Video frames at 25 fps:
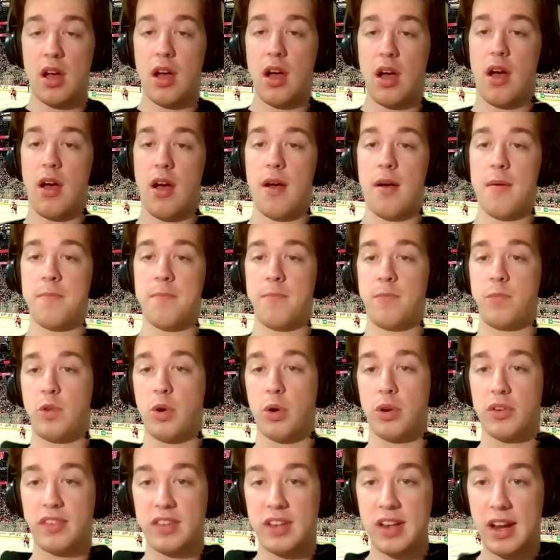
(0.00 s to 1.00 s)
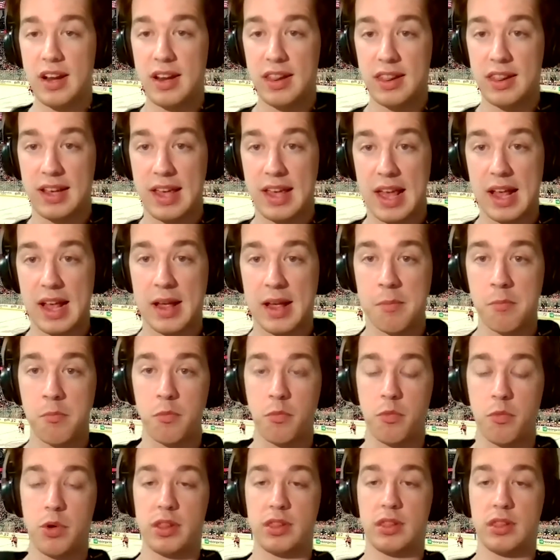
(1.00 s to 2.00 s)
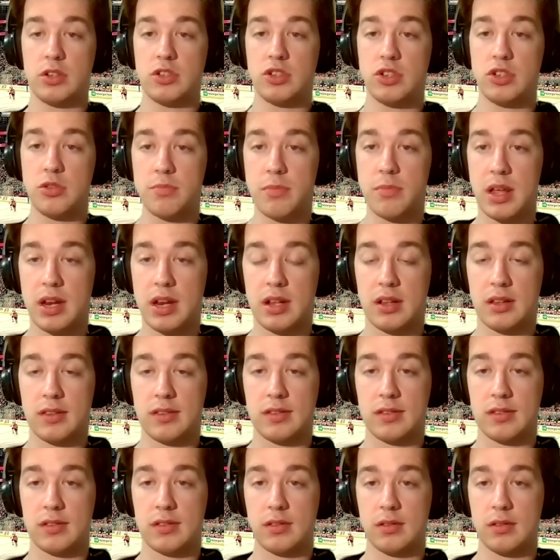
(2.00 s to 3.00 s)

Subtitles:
towards the end of the game with the 2 minute